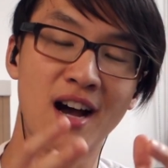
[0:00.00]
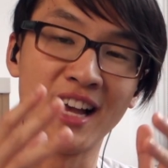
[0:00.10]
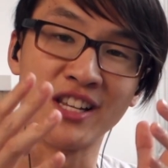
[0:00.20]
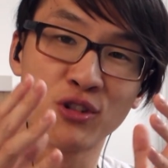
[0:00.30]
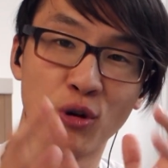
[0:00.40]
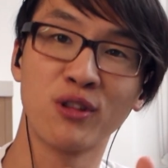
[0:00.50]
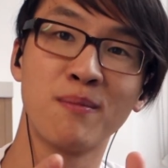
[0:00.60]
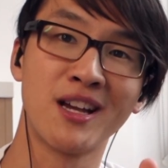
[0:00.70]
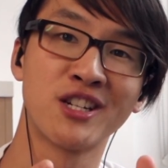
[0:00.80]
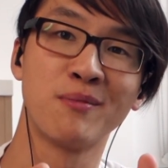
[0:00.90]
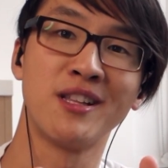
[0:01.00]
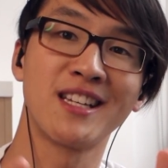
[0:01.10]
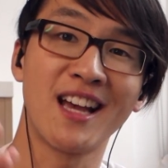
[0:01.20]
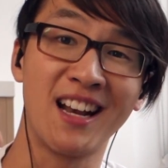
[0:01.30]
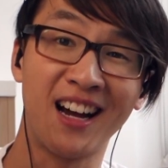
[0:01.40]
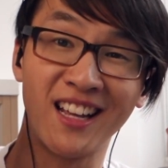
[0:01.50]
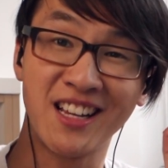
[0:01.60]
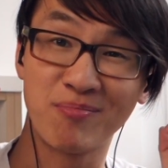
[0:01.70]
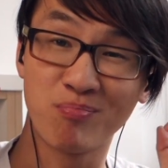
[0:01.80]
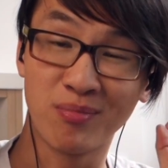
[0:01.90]
I saw the measurements and
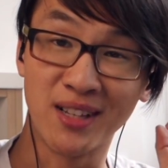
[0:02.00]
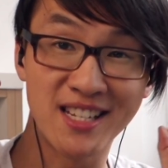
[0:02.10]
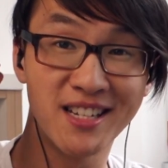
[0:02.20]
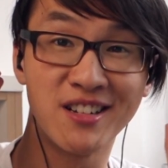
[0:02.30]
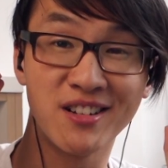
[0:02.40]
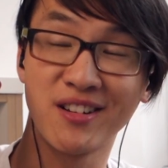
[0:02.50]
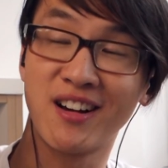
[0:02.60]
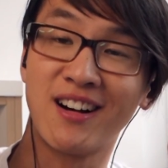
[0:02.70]
I listened